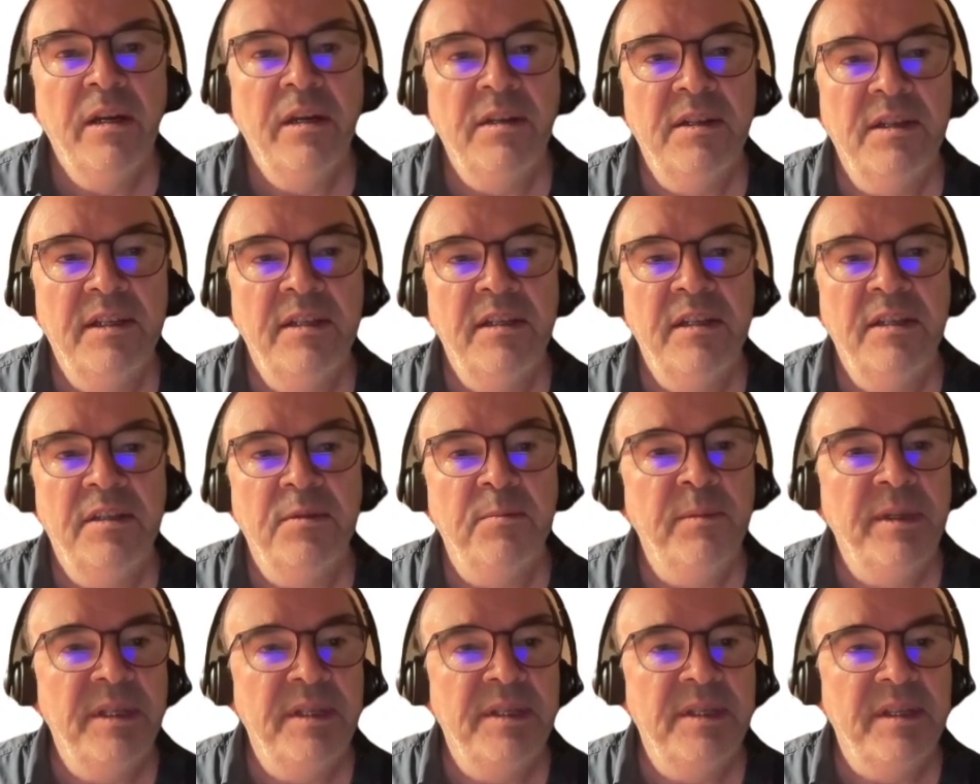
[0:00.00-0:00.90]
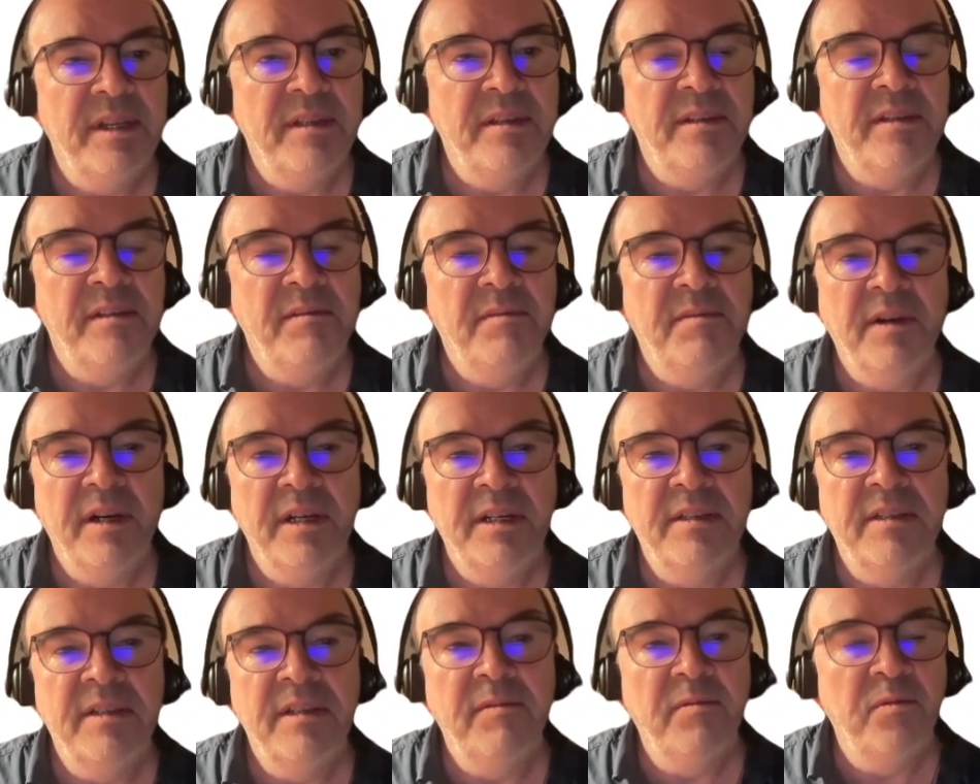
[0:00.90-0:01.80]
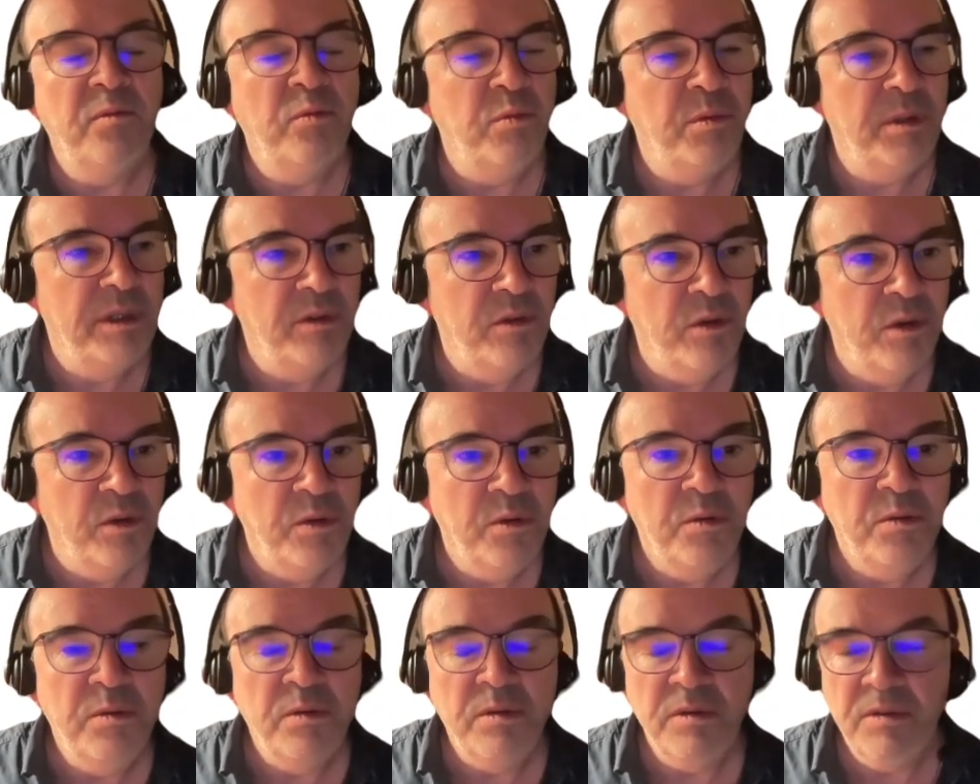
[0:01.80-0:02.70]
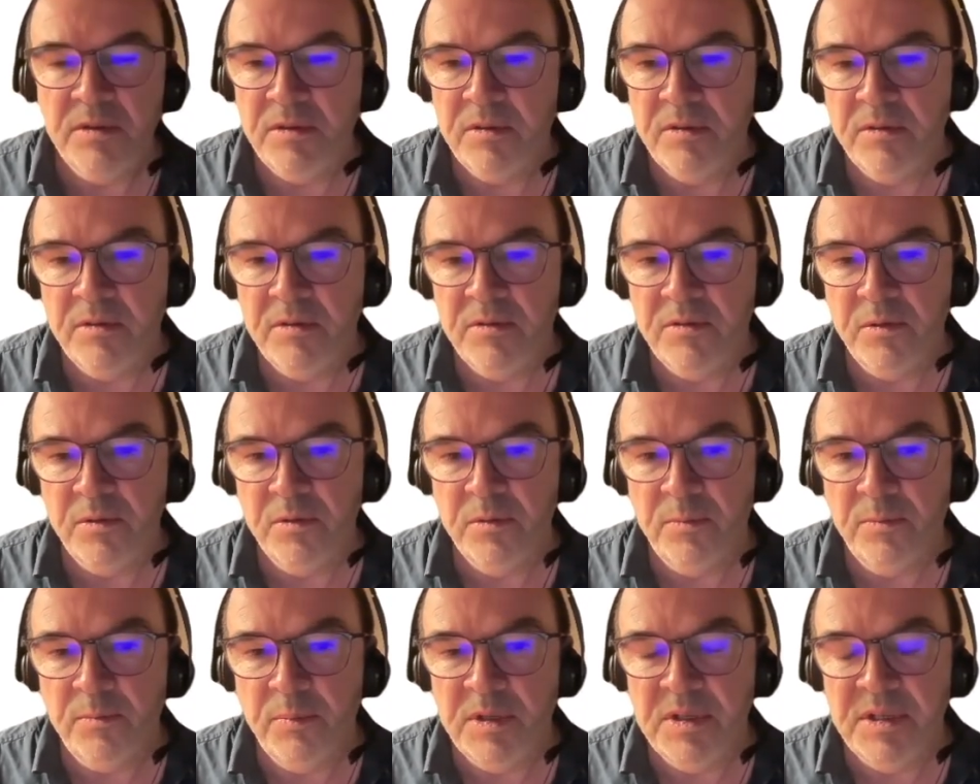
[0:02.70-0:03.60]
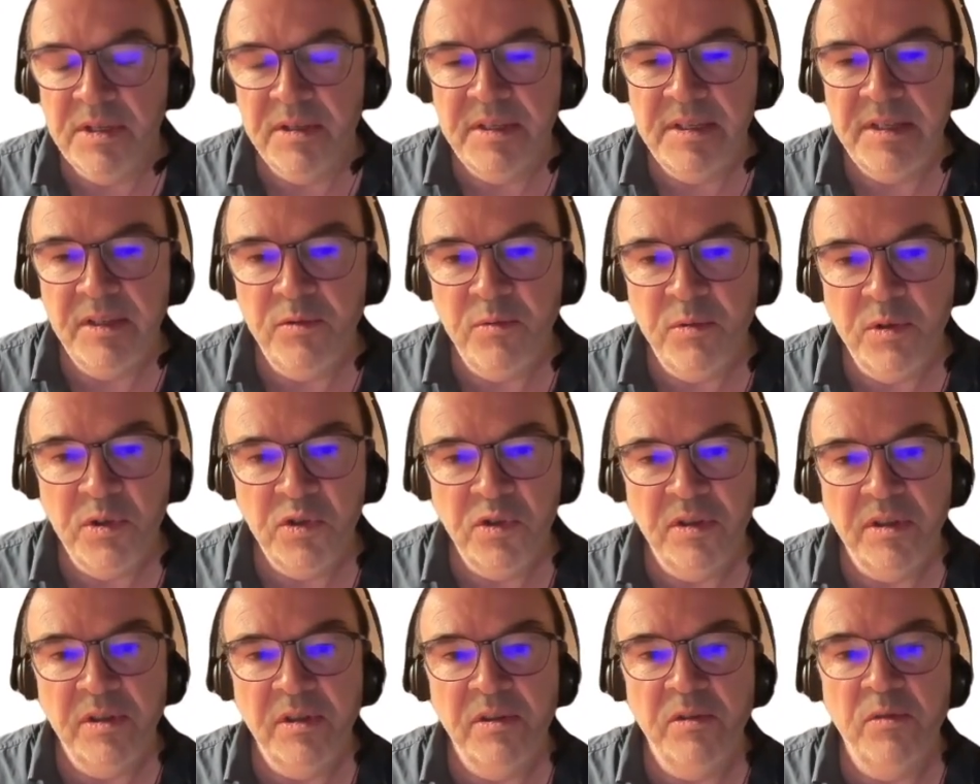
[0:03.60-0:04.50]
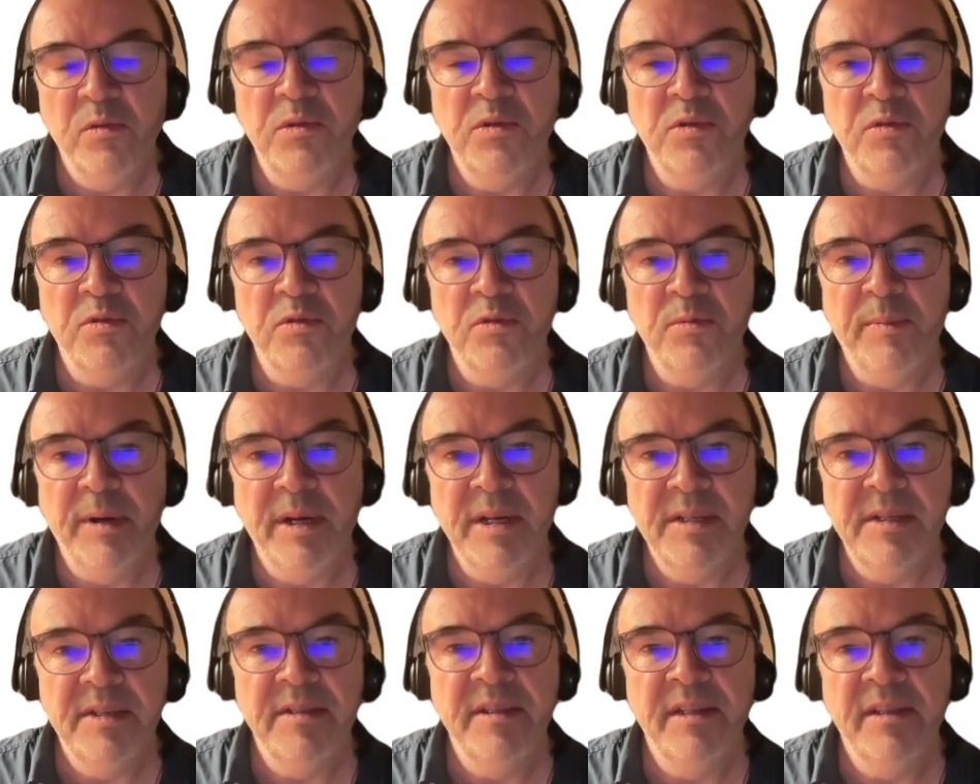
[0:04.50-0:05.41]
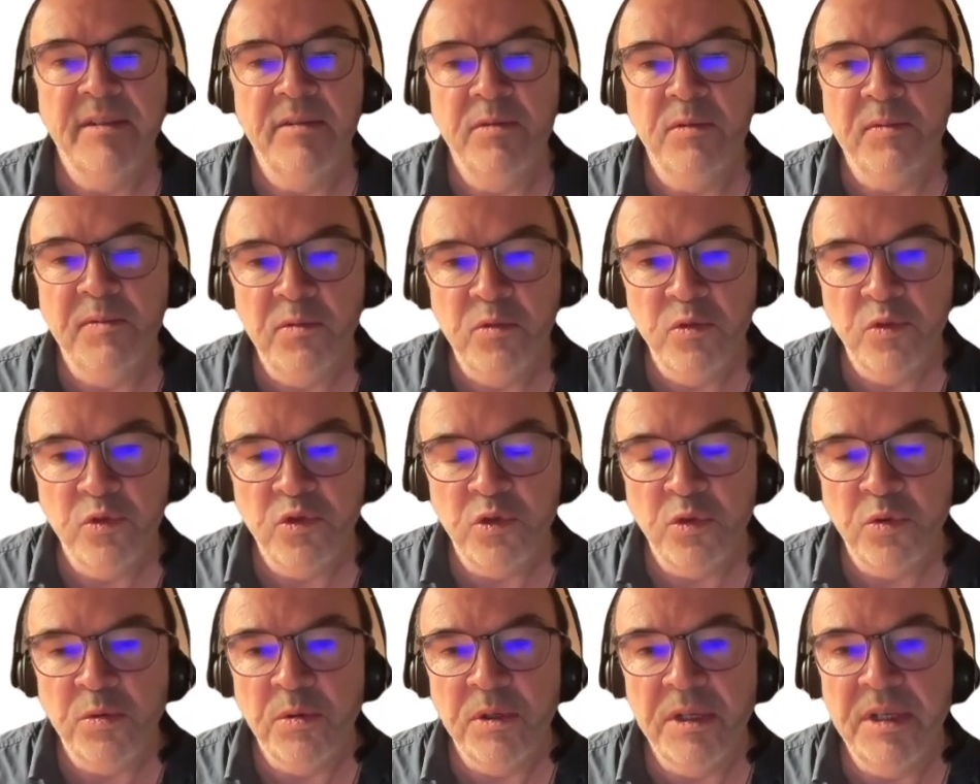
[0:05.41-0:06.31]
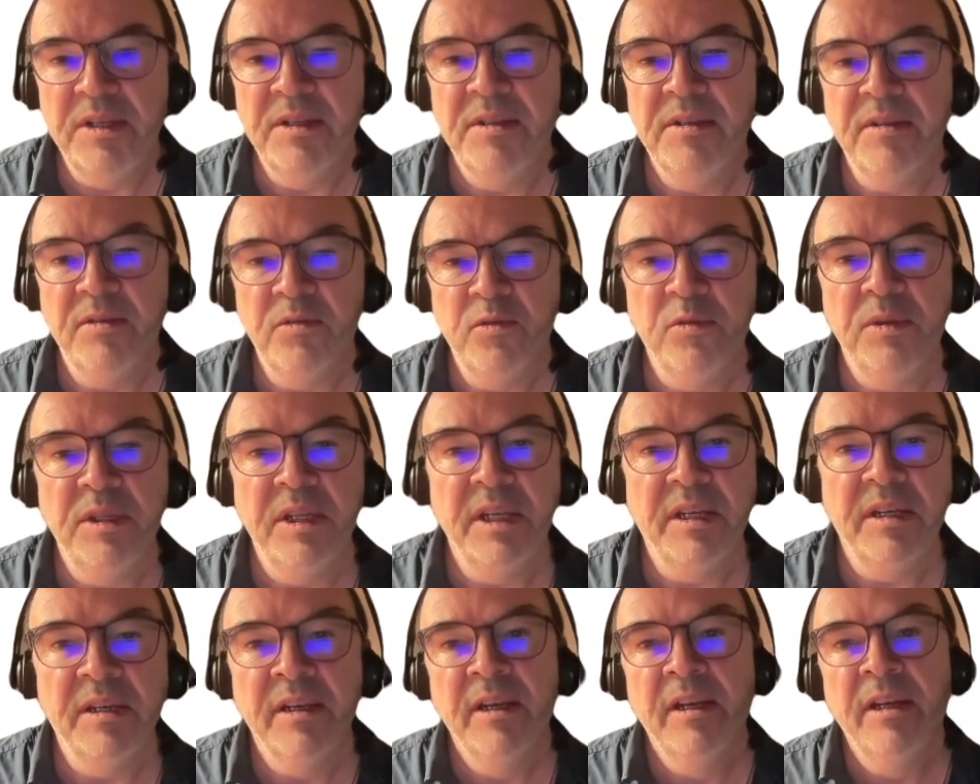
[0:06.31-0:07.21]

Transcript: It means that, in fact, if we know the present situation and also the past, then the future is unique.